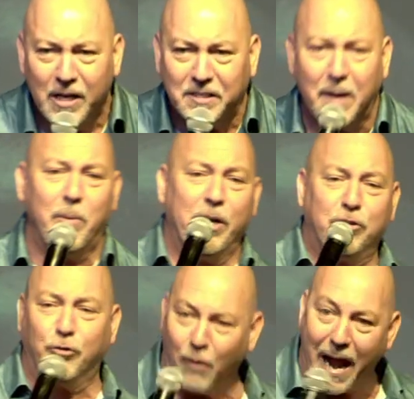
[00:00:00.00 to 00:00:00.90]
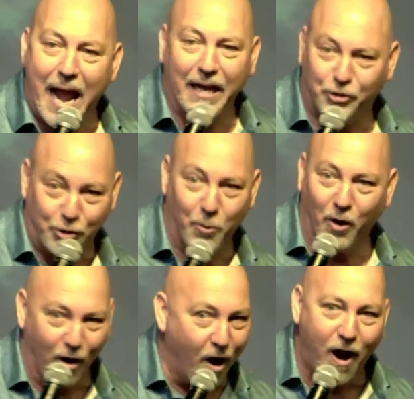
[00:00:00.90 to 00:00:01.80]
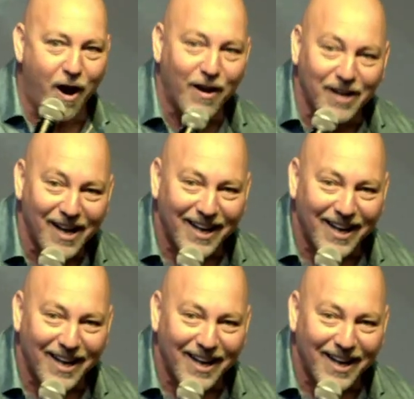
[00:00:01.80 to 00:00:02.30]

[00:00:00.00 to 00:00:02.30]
Somebody dragged you along.